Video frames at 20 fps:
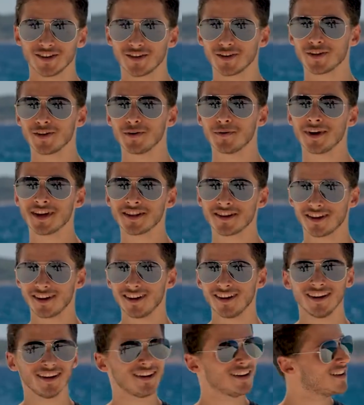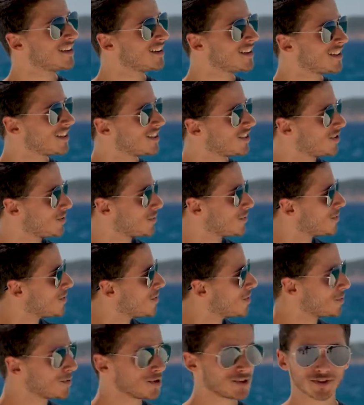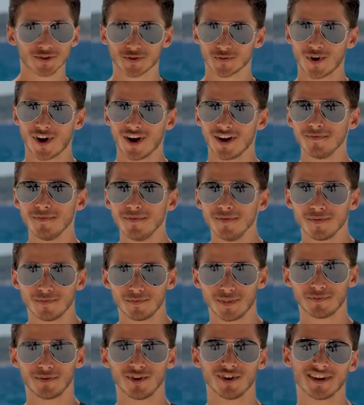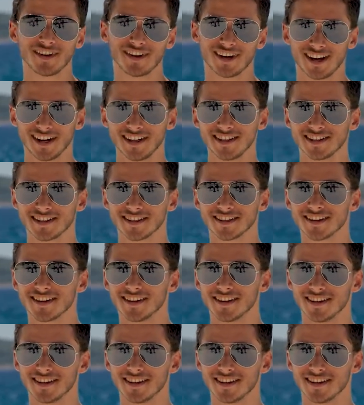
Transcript: look at the weather. The weather's warm, people are nice.